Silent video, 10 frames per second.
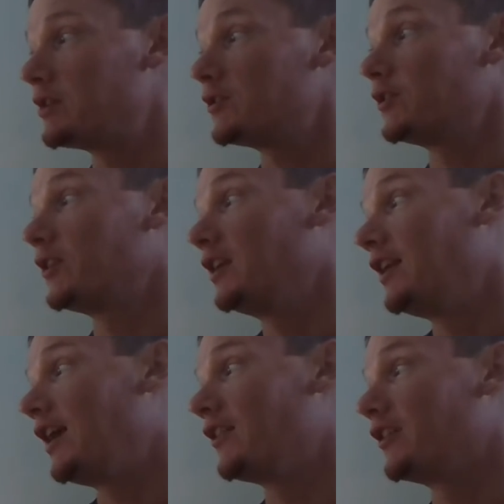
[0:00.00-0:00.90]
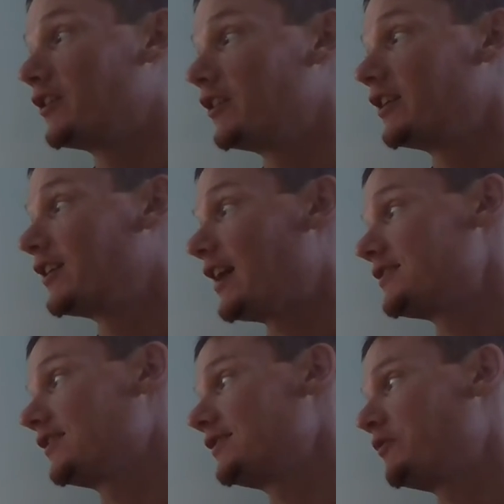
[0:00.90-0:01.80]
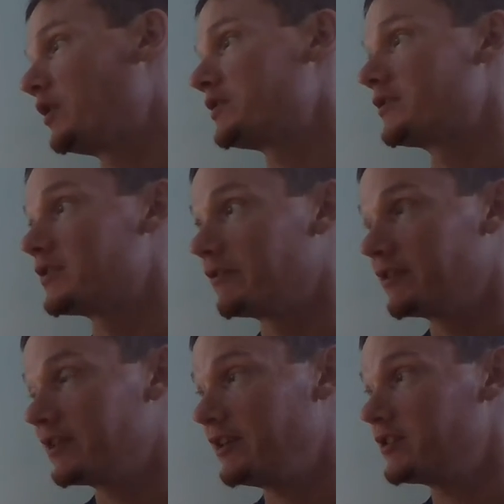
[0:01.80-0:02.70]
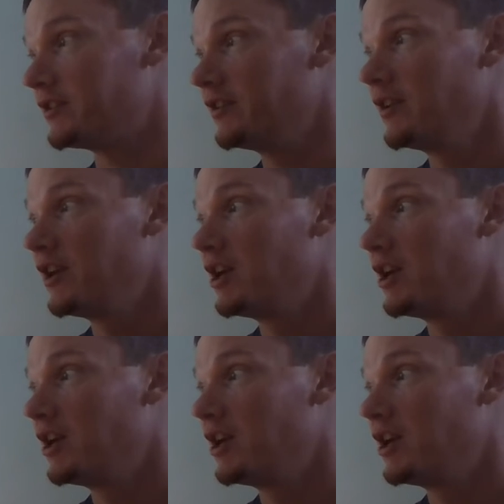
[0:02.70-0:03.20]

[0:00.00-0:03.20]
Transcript: mental learning, and the literary classics of Western civilization.